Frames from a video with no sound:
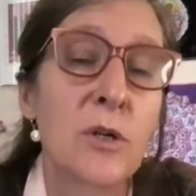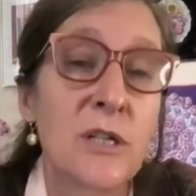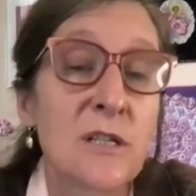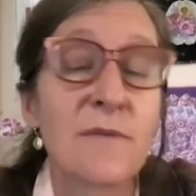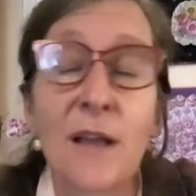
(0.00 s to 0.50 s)

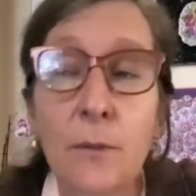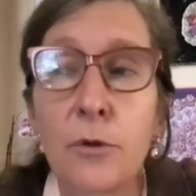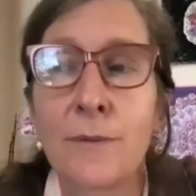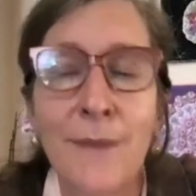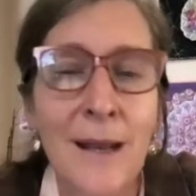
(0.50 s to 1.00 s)
which is
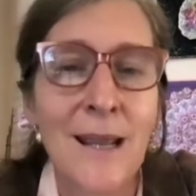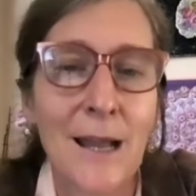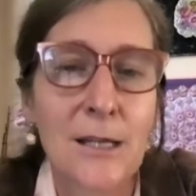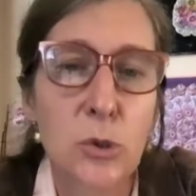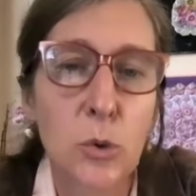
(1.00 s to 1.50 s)
available in many
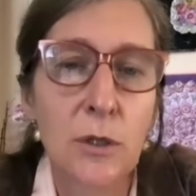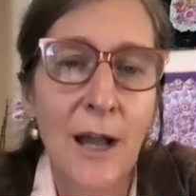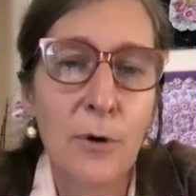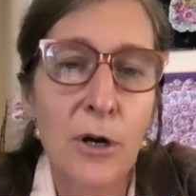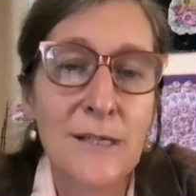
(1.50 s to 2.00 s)
high school
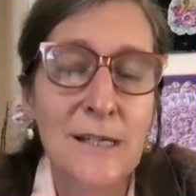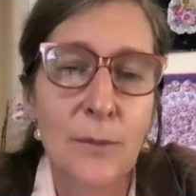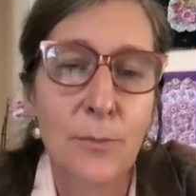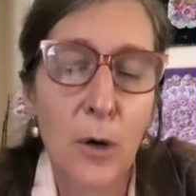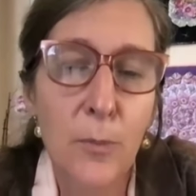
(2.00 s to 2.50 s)
libraries,
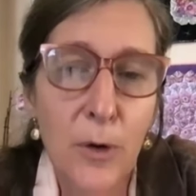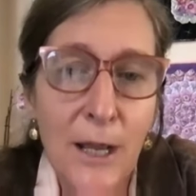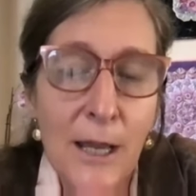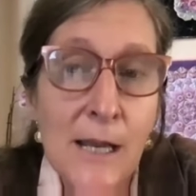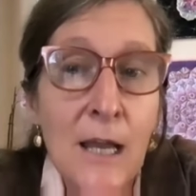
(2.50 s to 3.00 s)
is
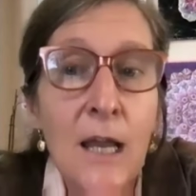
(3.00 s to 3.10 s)
appropriate.